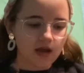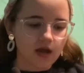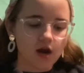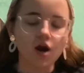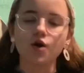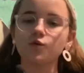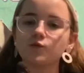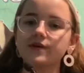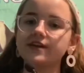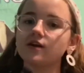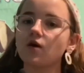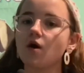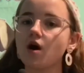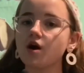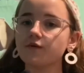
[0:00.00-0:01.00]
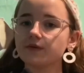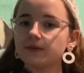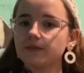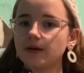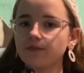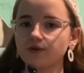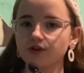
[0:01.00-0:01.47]
We all
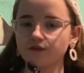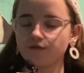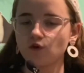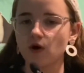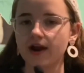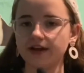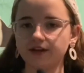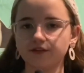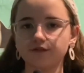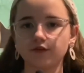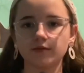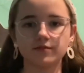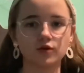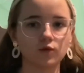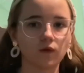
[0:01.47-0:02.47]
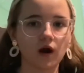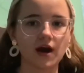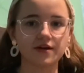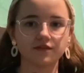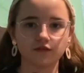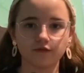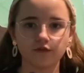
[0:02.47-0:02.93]
remember the phrase from the
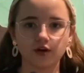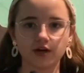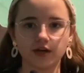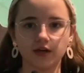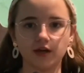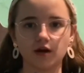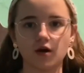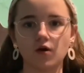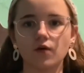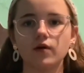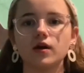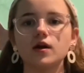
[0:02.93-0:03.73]
last video.